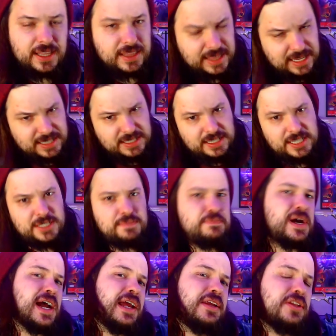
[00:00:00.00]
This is
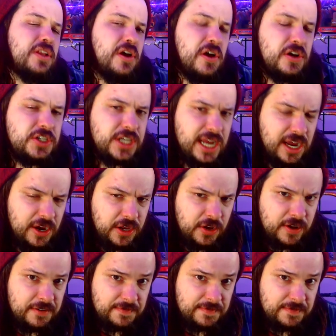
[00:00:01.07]
by and large how you